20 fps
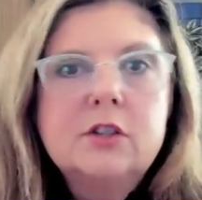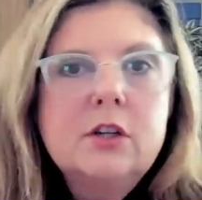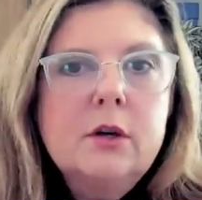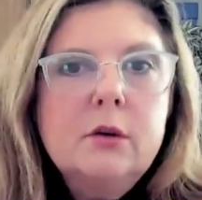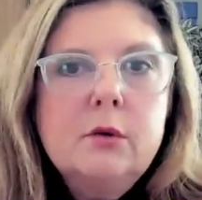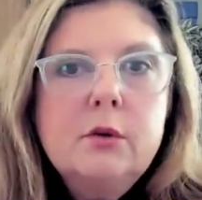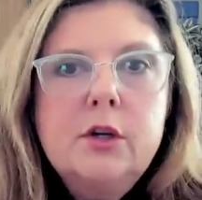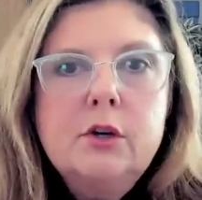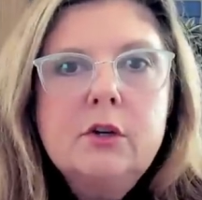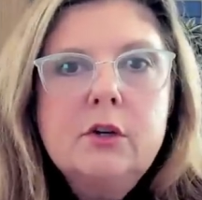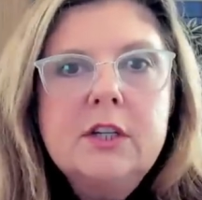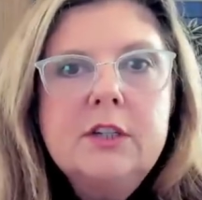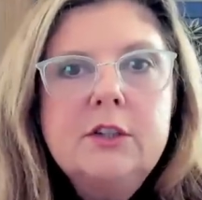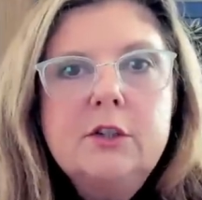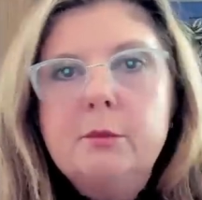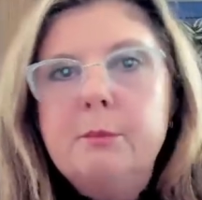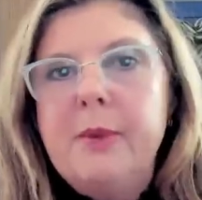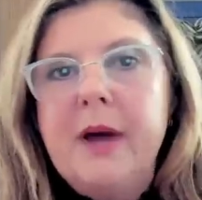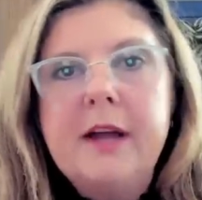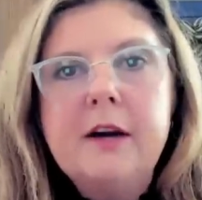So you can
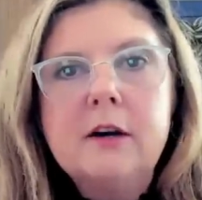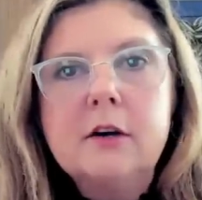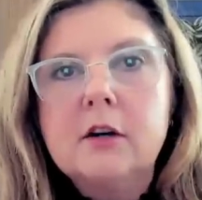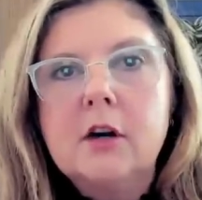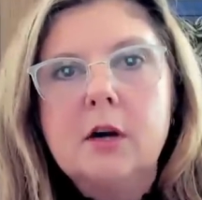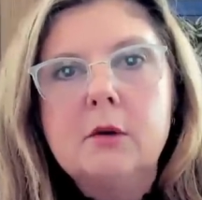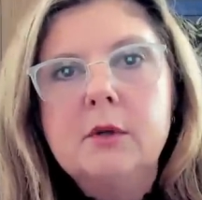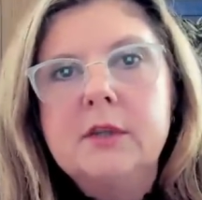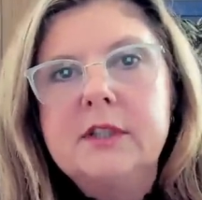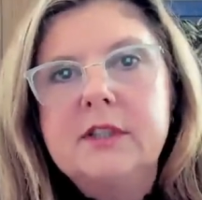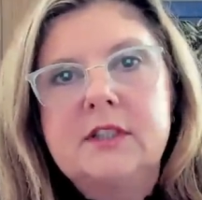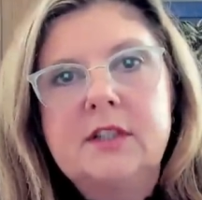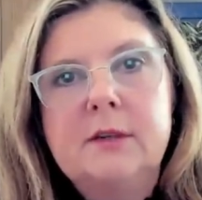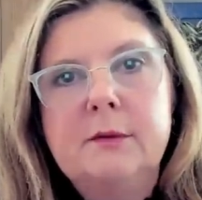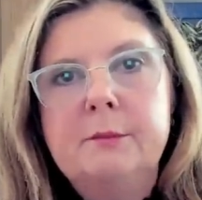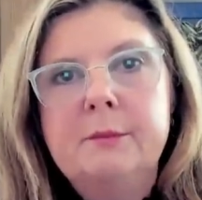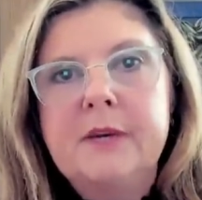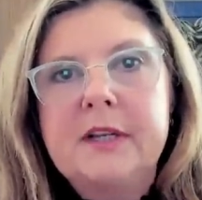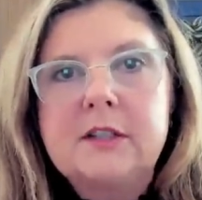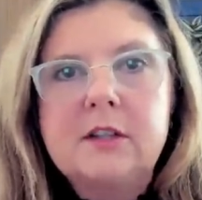do better going to
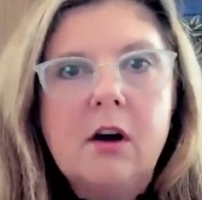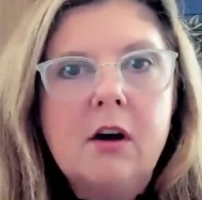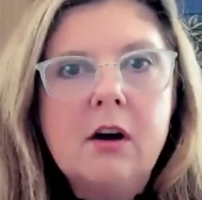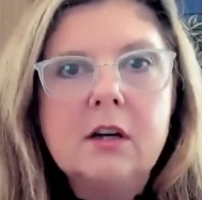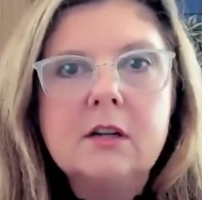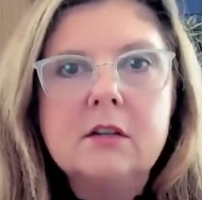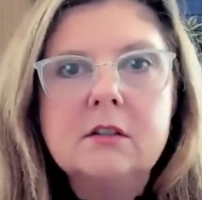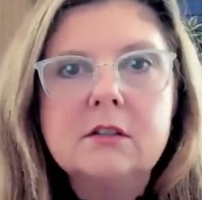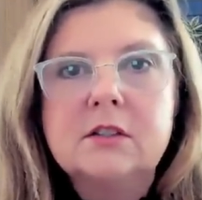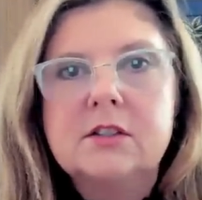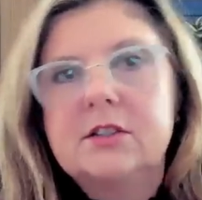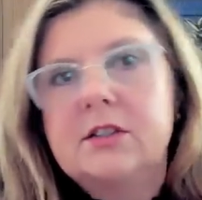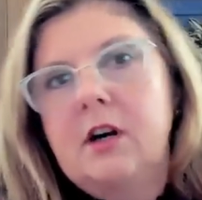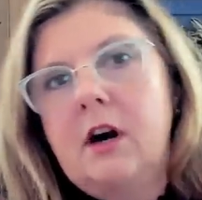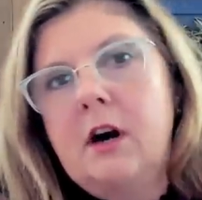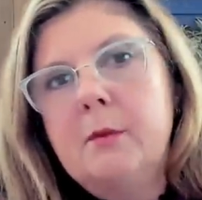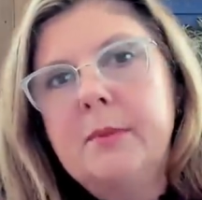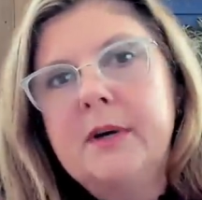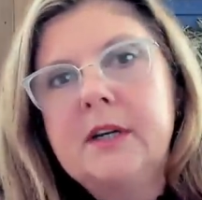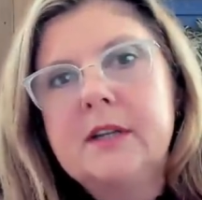McDonald's,
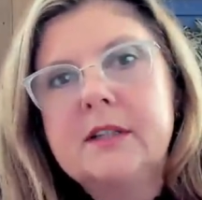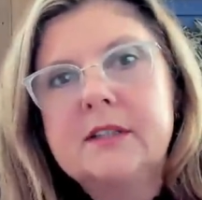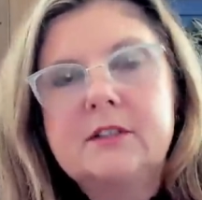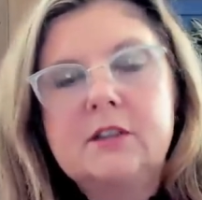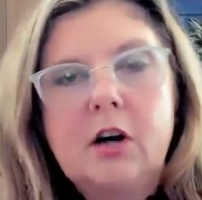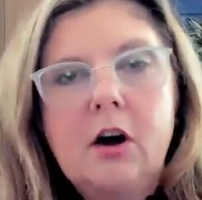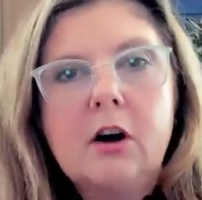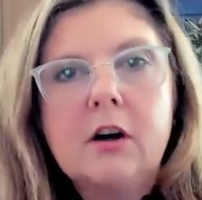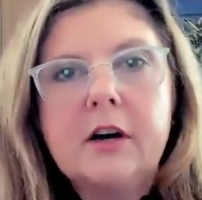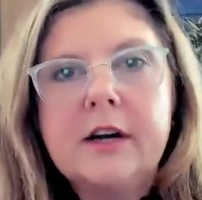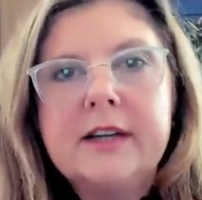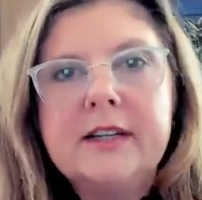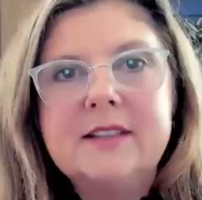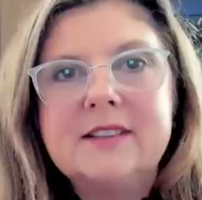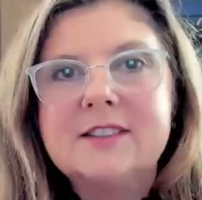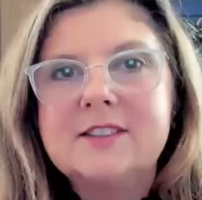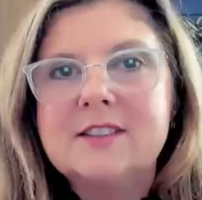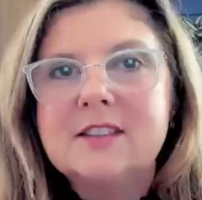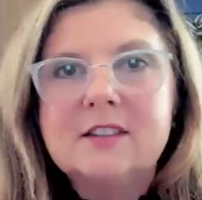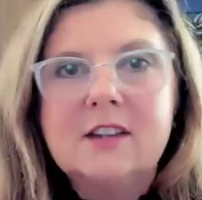Starbucks, Target.
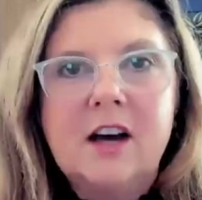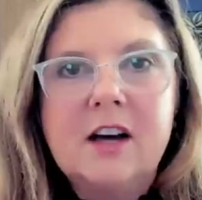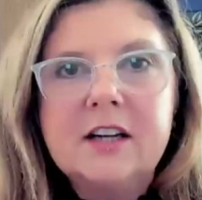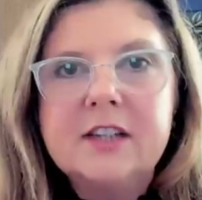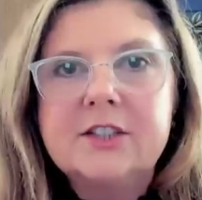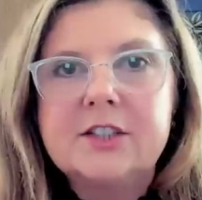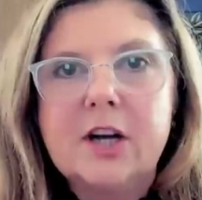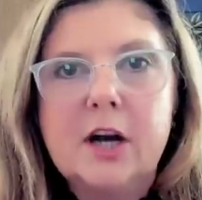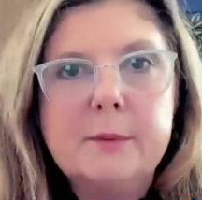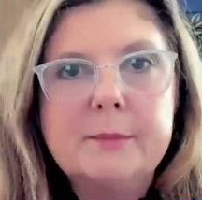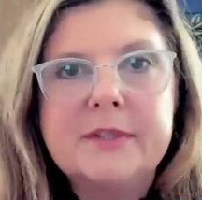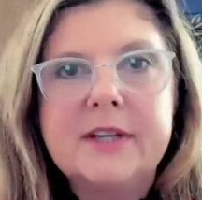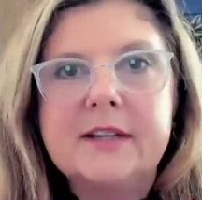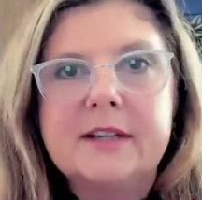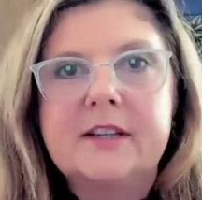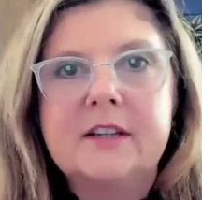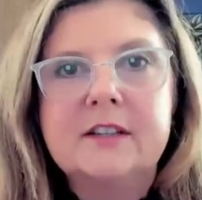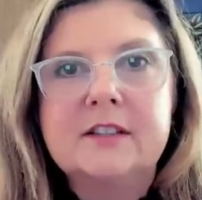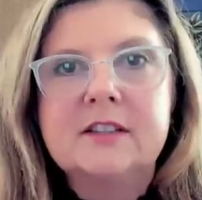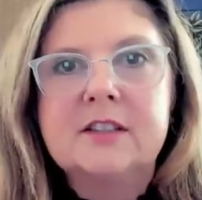There's a lot of jobs
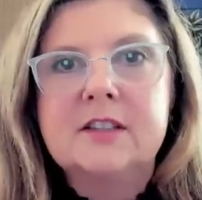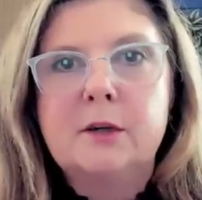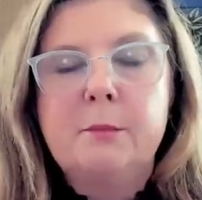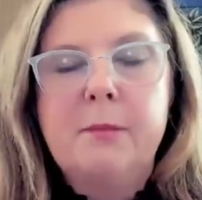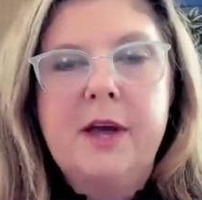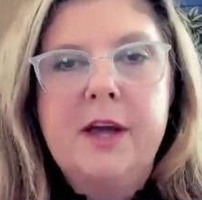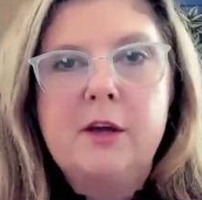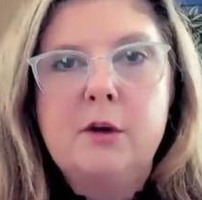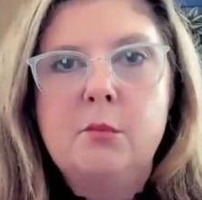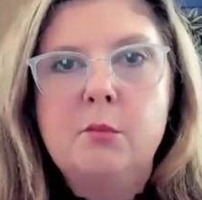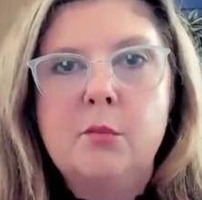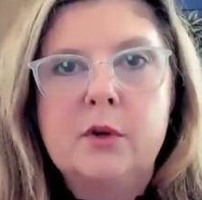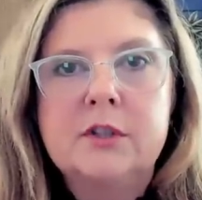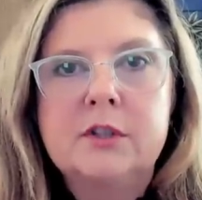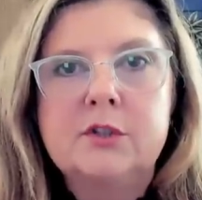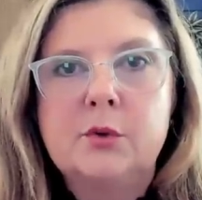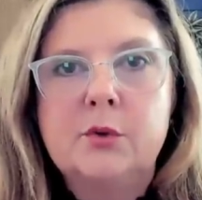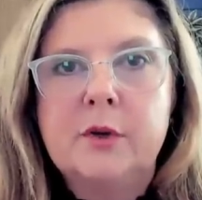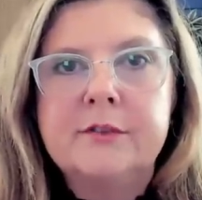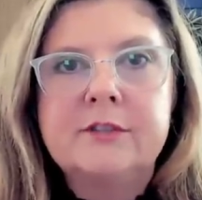out there that's going to pay you more
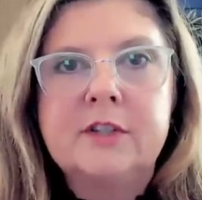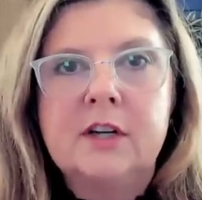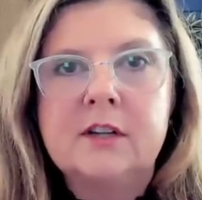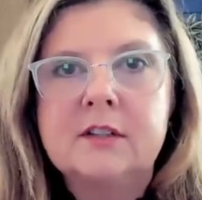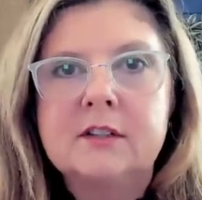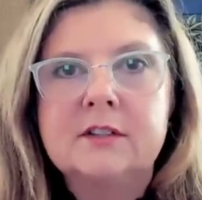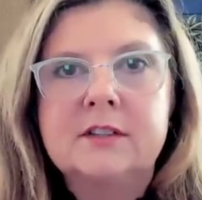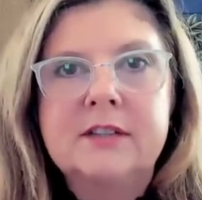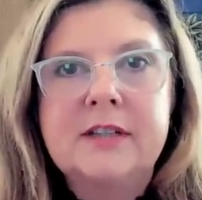than twelve dollars